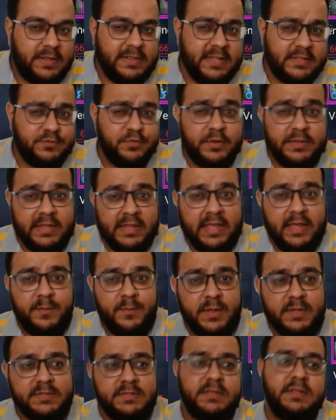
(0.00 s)
That's what the game
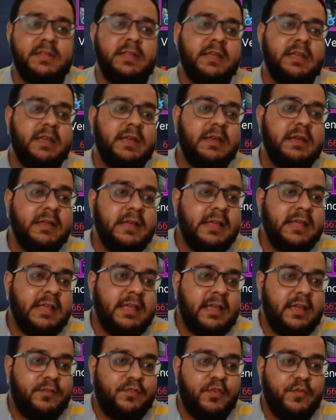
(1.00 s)
is. And
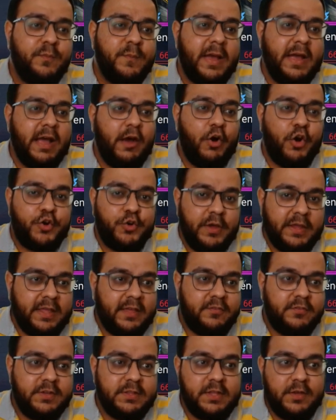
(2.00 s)
if you're autoing
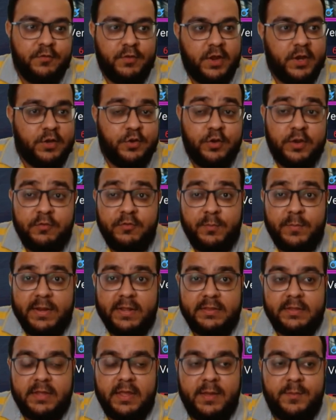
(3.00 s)
everything, why are you even
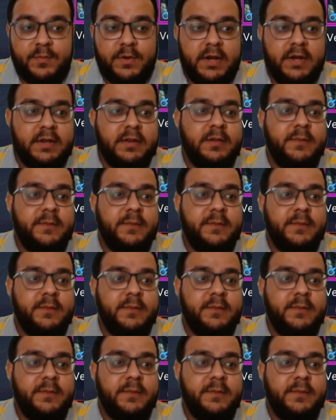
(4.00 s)
playing the game, right?